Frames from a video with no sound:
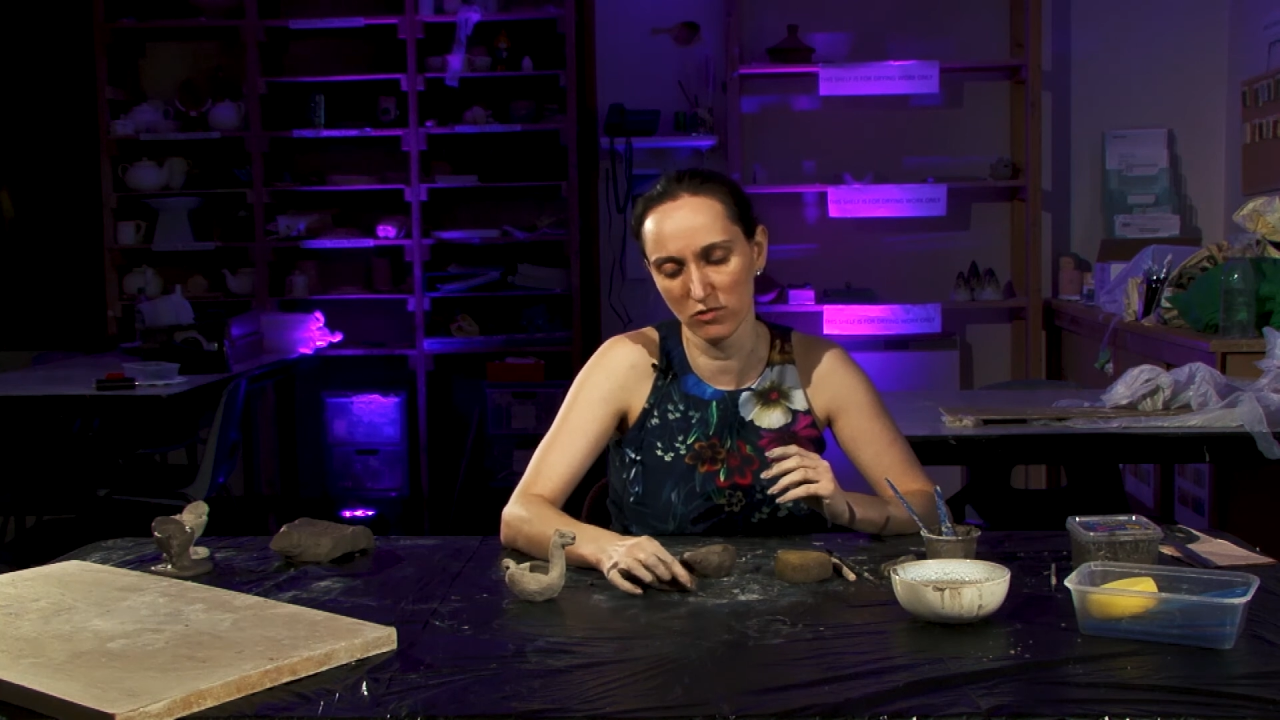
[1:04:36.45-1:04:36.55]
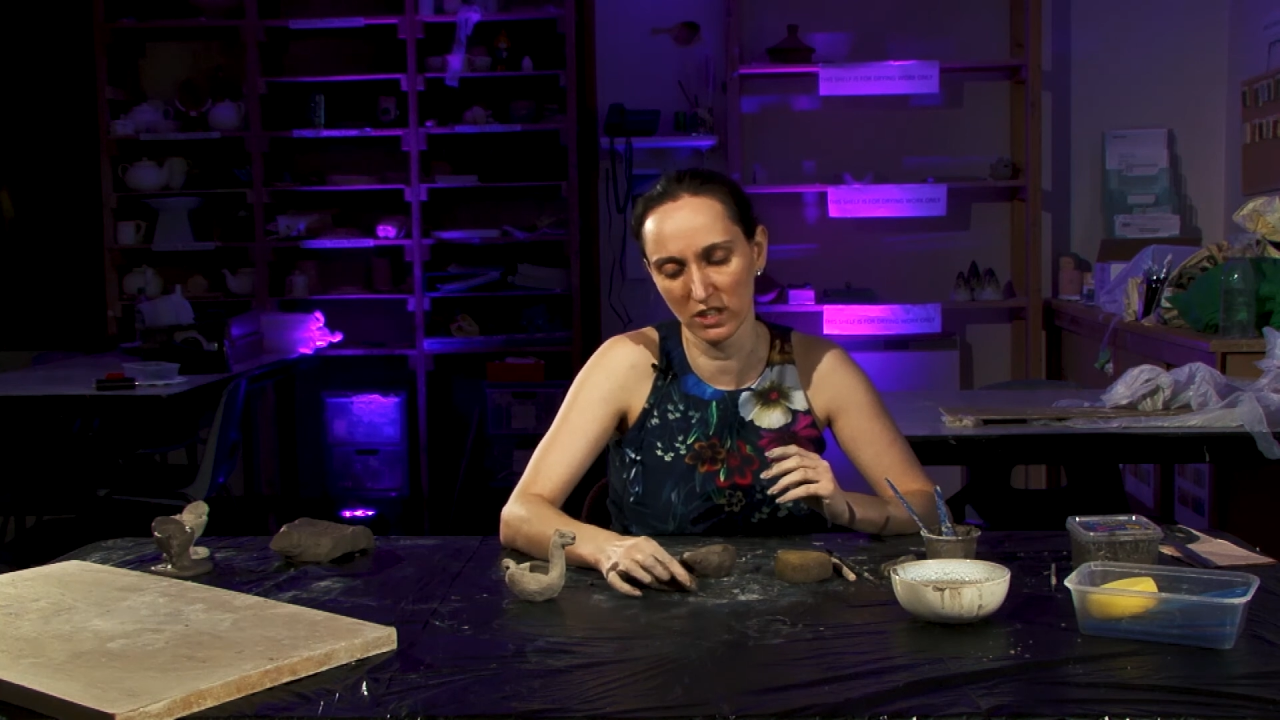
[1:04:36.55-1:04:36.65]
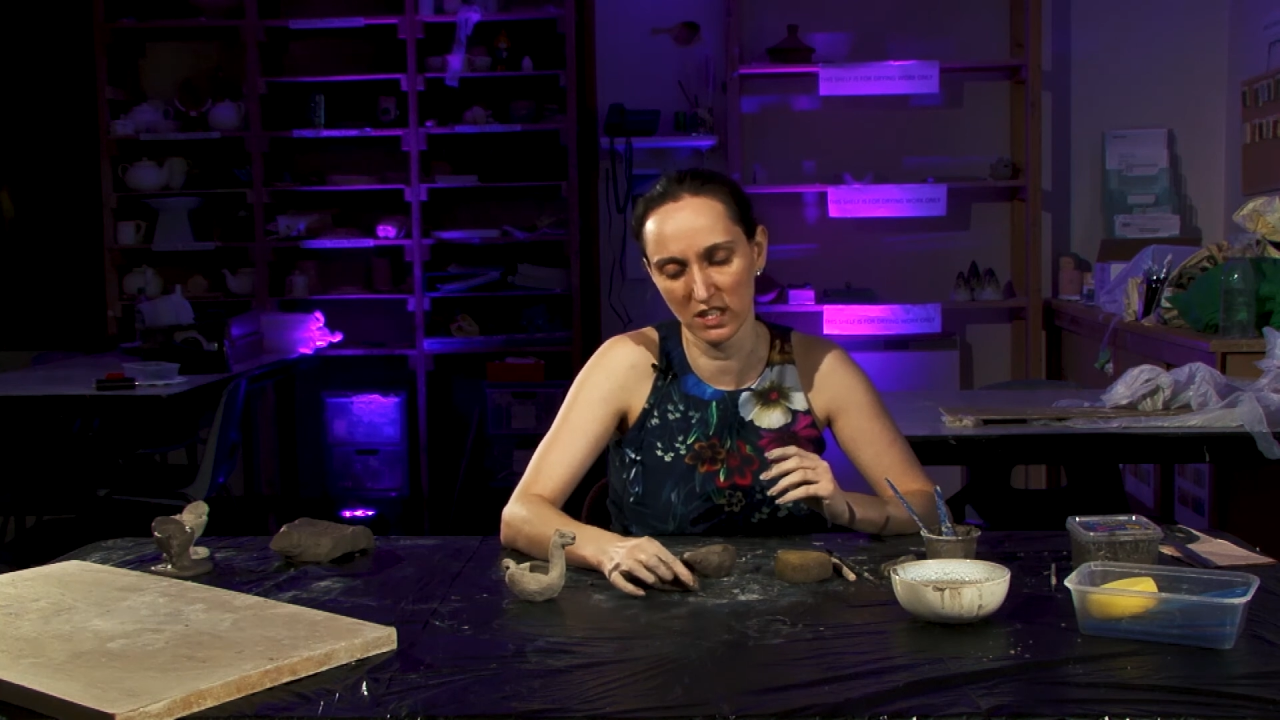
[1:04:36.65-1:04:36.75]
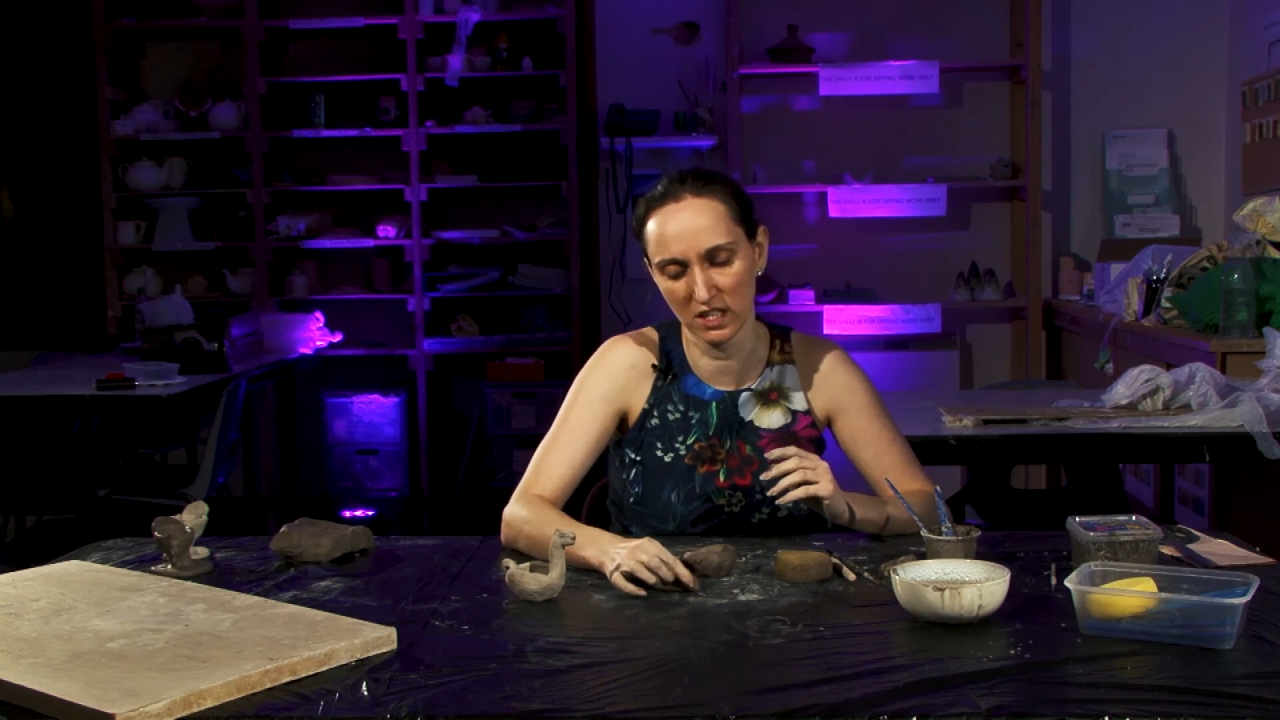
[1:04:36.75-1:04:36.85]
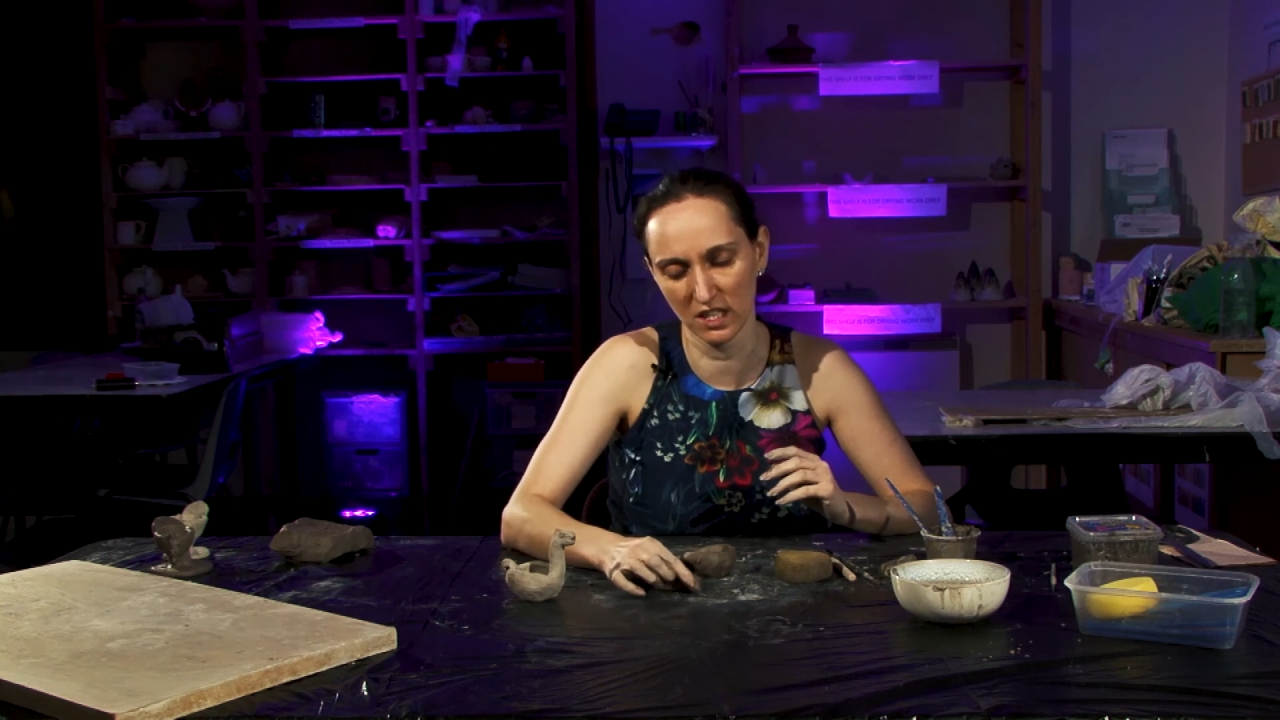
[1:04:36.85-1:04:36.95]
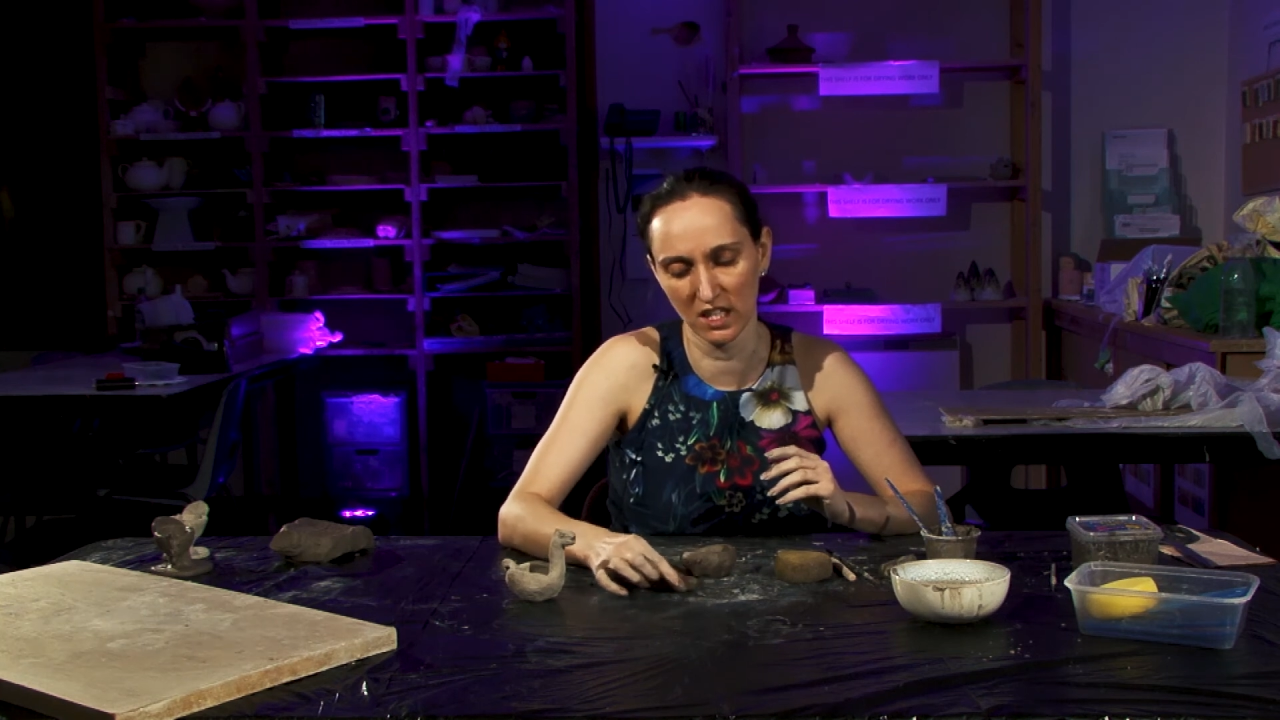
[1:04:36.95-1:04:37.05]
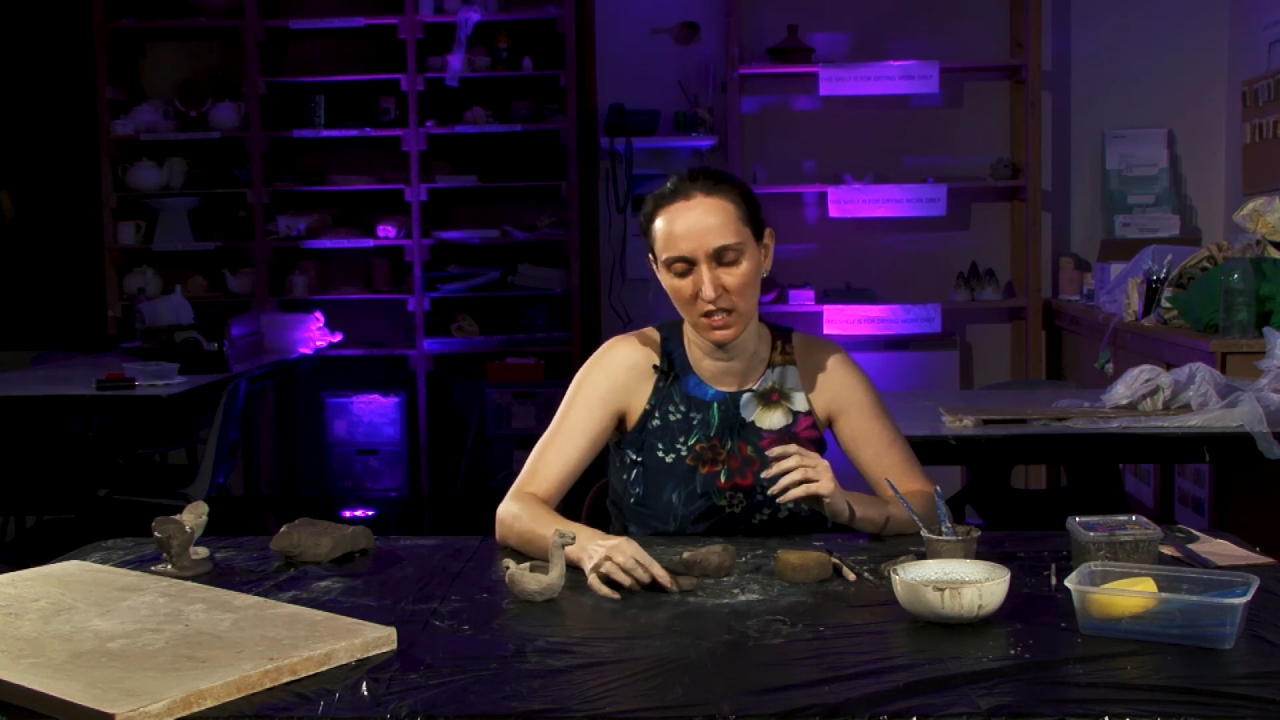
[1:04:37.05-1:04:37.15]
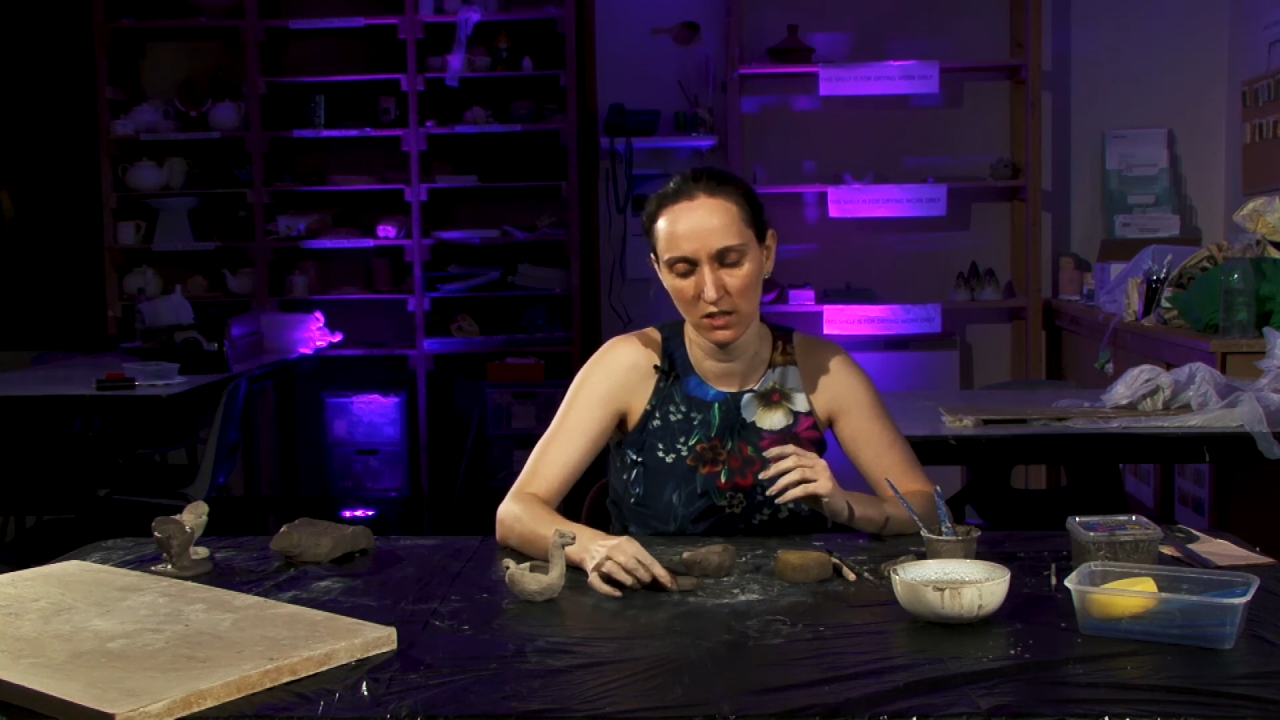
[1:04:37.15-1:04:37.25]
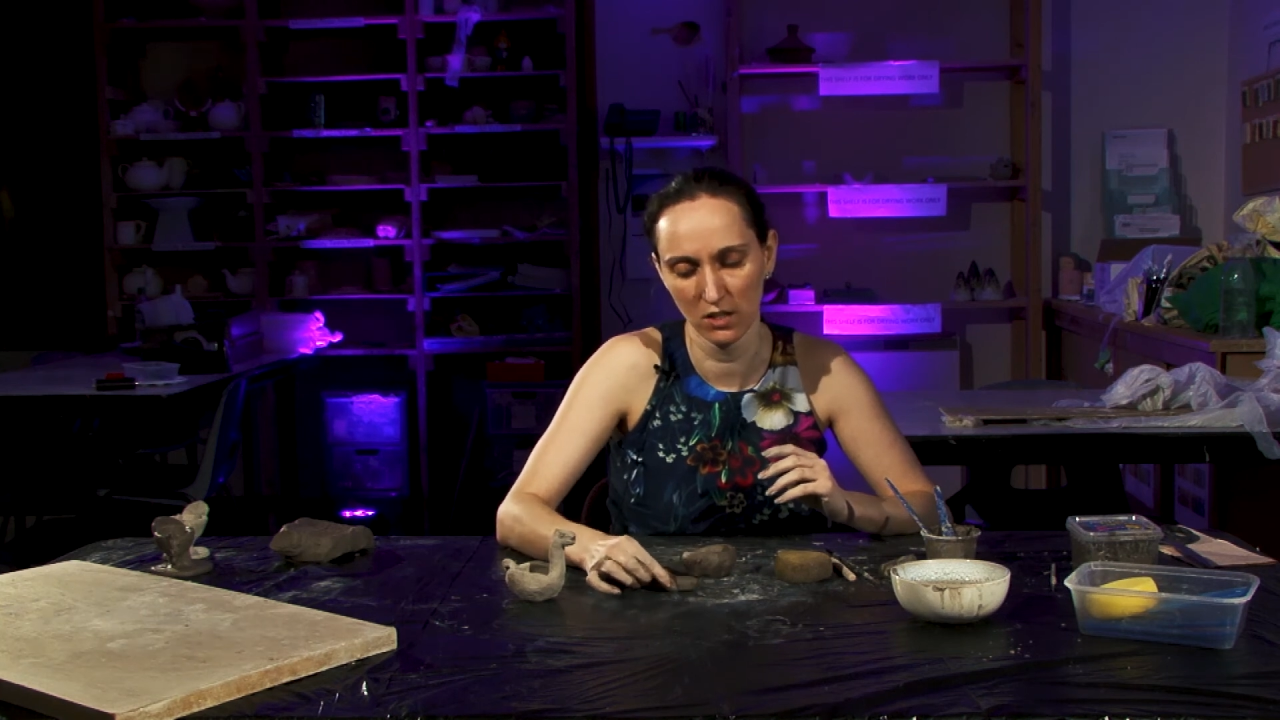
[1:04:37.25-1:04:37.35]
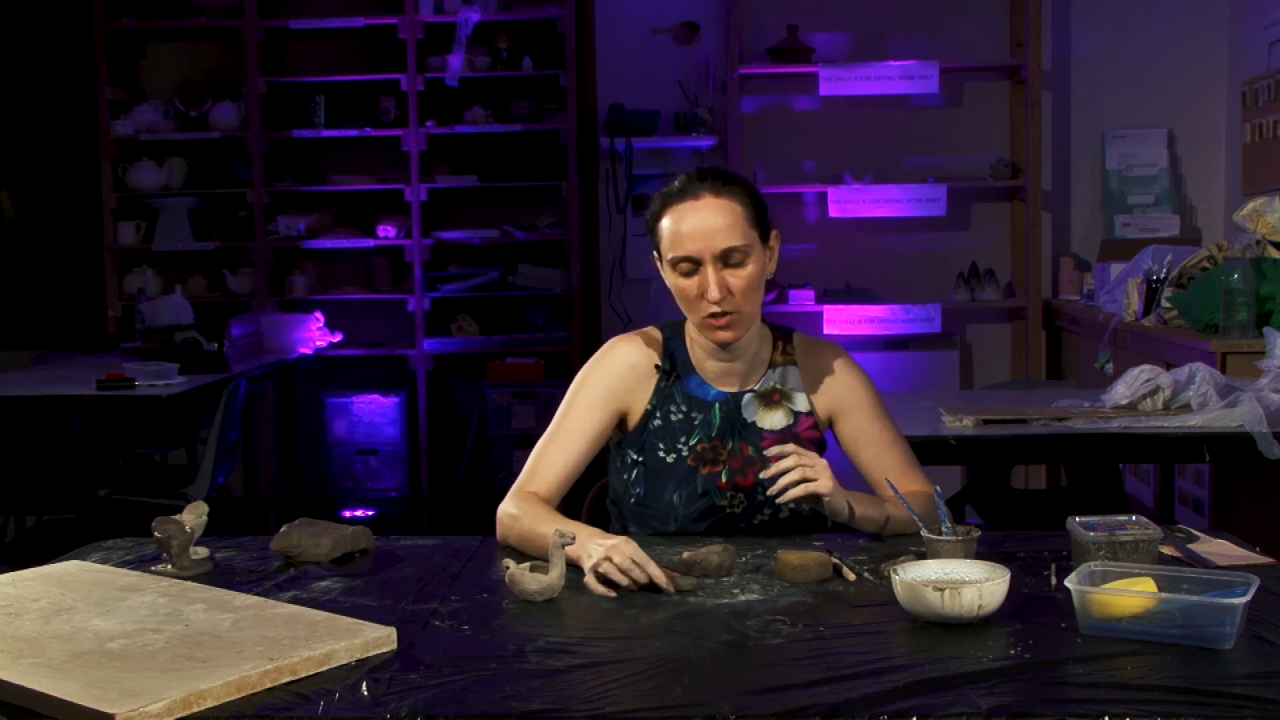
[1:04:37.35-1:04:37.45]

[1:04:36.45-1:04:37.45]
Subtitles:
really skinny.